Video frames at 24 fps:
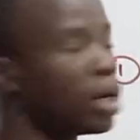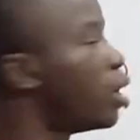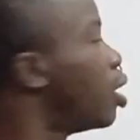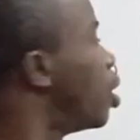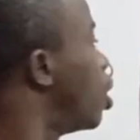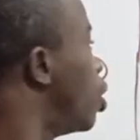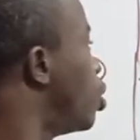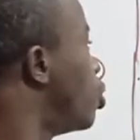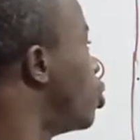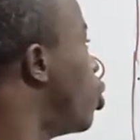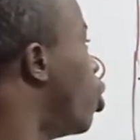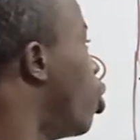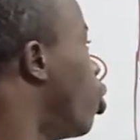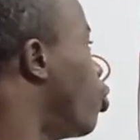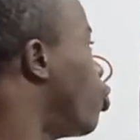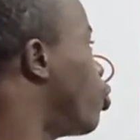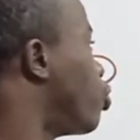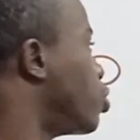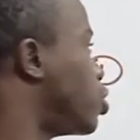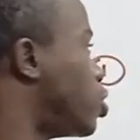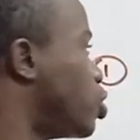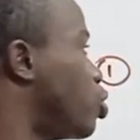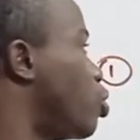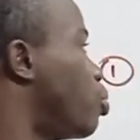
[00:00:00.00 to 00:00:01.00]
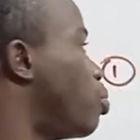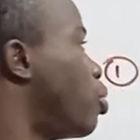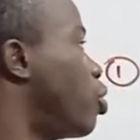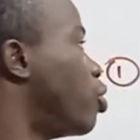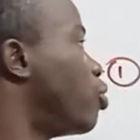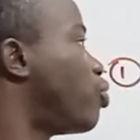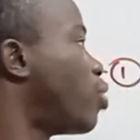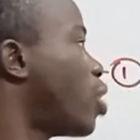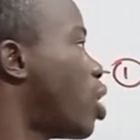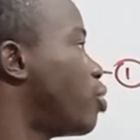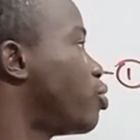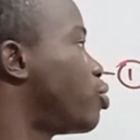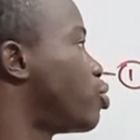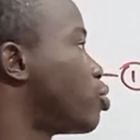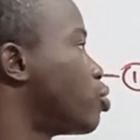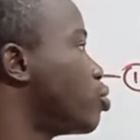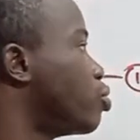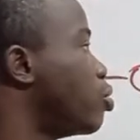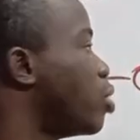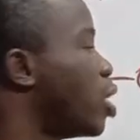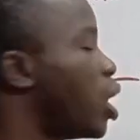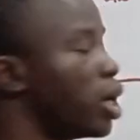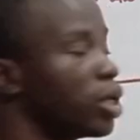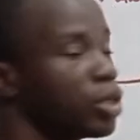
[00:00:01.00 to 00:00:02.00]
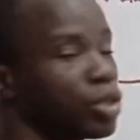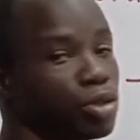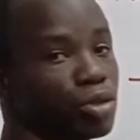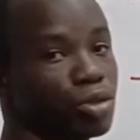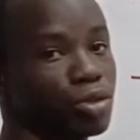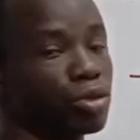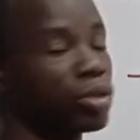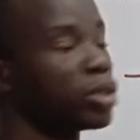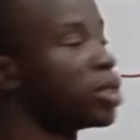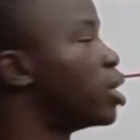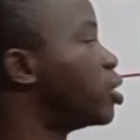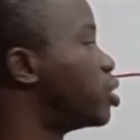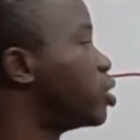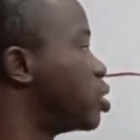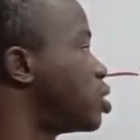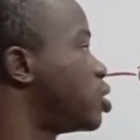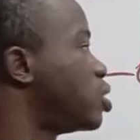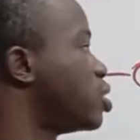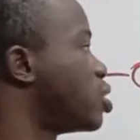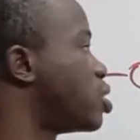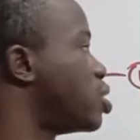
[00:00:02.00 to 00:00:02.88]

of 0.52 at 236